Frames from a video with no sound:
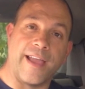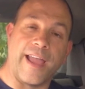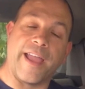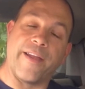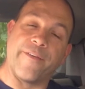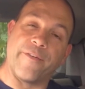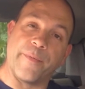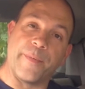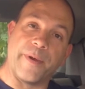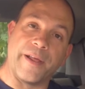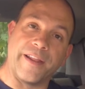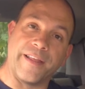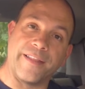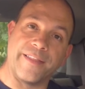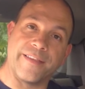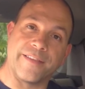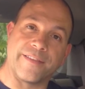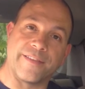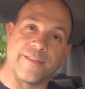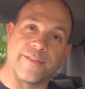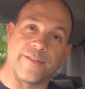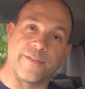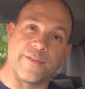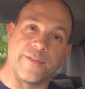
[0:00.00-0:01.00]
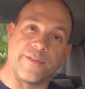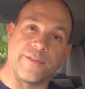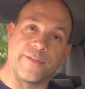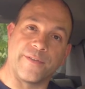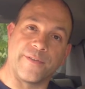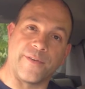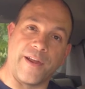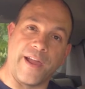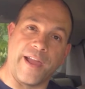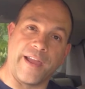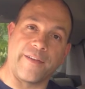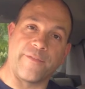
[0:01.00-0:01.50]
Hey everybody, this is
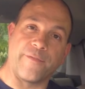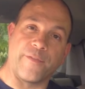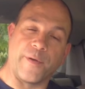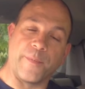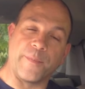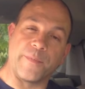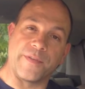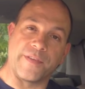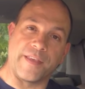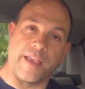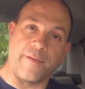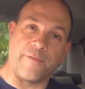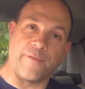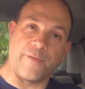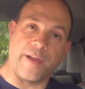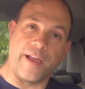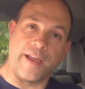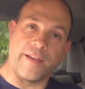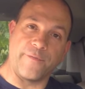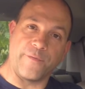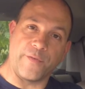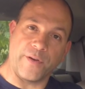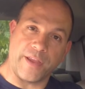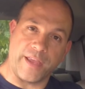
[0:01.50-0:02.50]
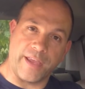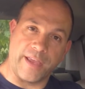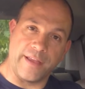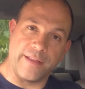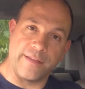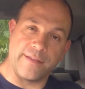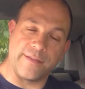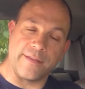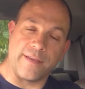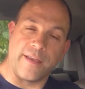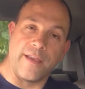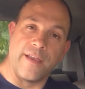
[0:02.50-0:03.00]
Greg from Safe Ride for
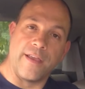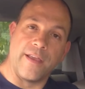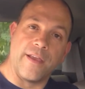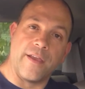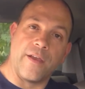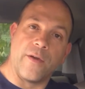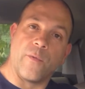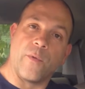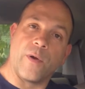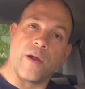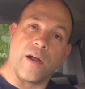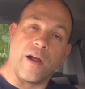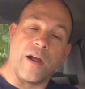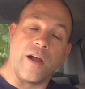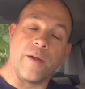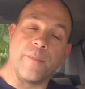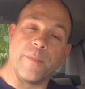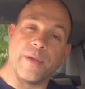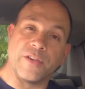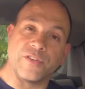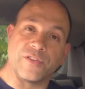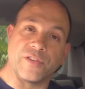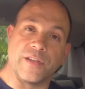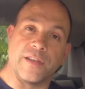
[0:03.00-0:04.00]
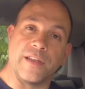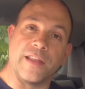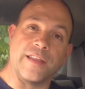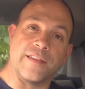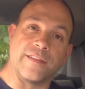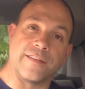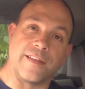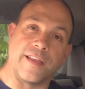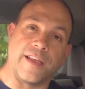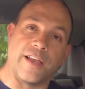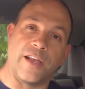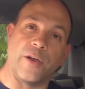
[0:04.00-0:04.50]
Kids, where our mission
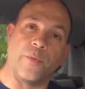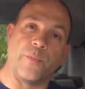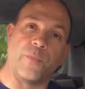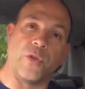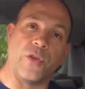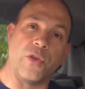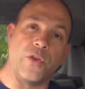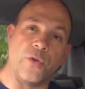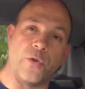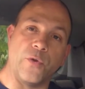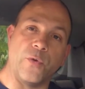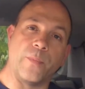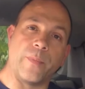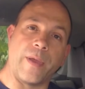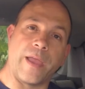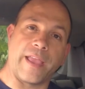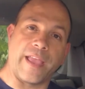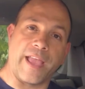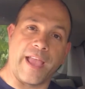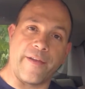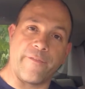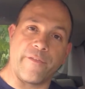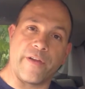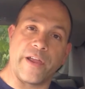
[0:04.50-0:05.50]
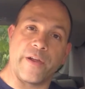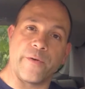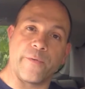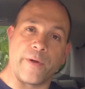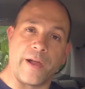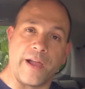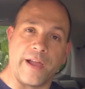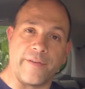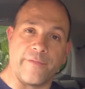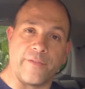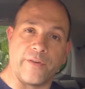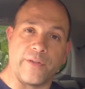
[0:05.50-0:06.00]
is to help you make every
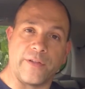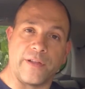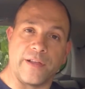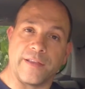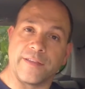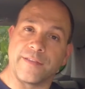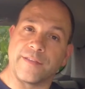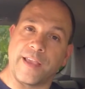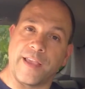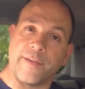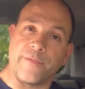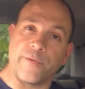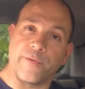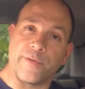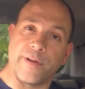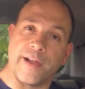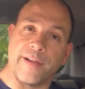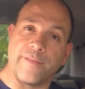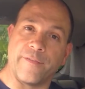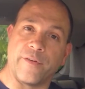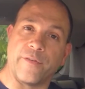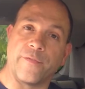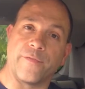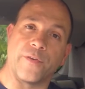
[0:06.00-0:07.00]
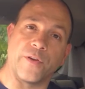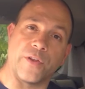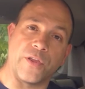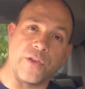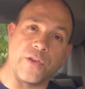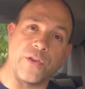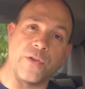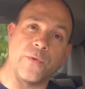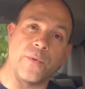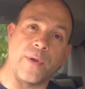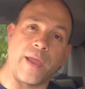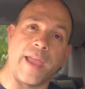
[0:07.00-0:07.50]
arrival a safe arrival for
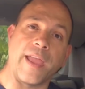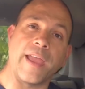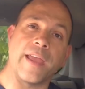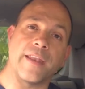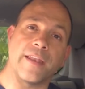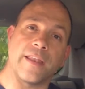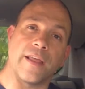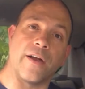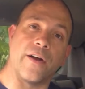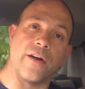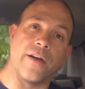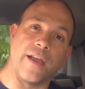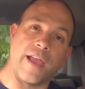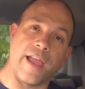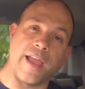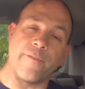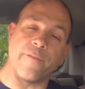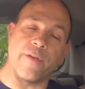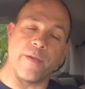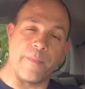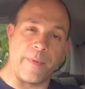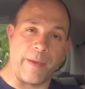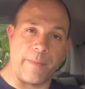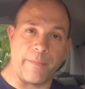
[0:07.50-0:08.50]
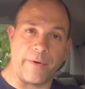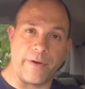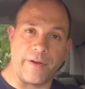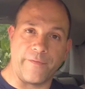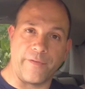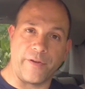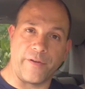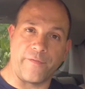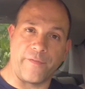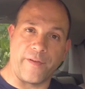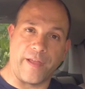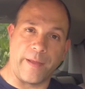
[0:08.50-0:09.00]
you and every member
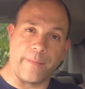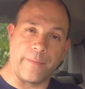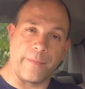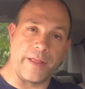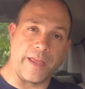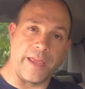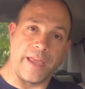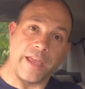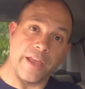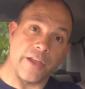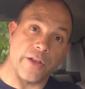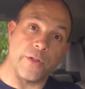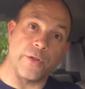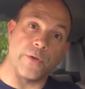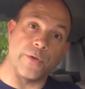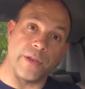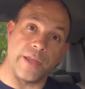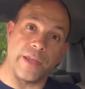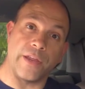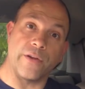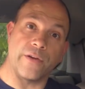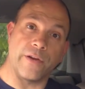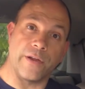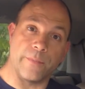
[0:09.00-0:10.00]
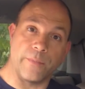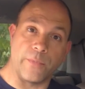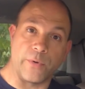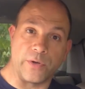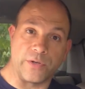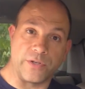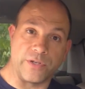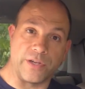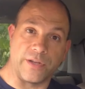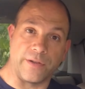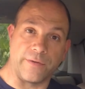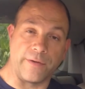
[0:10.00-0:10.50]
of your family, including your
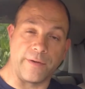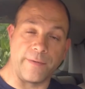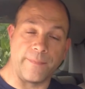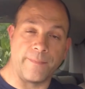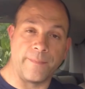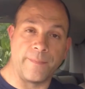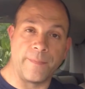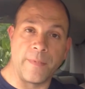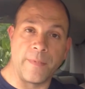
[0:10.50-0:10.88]
unborn children.